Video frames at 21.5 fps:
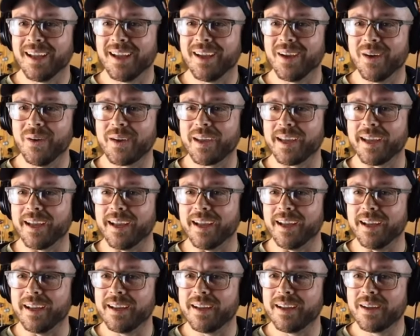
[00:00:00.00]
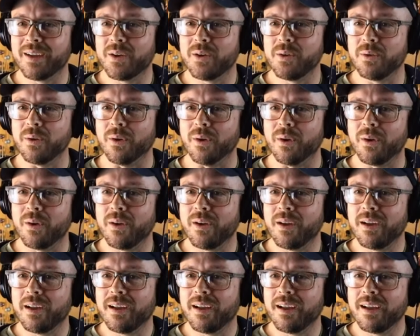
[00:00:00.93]
Okay, cool.
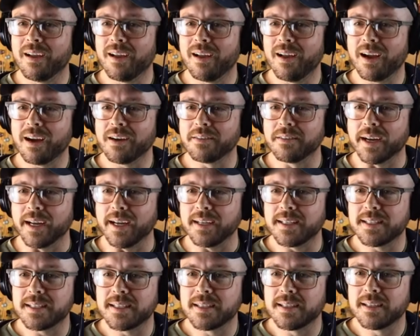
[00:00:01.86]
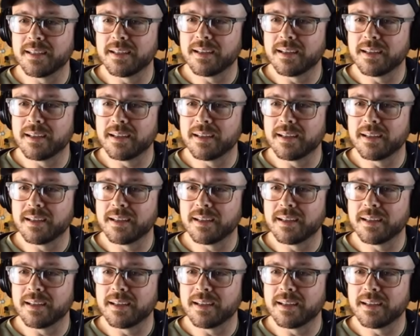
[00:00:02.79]
All right.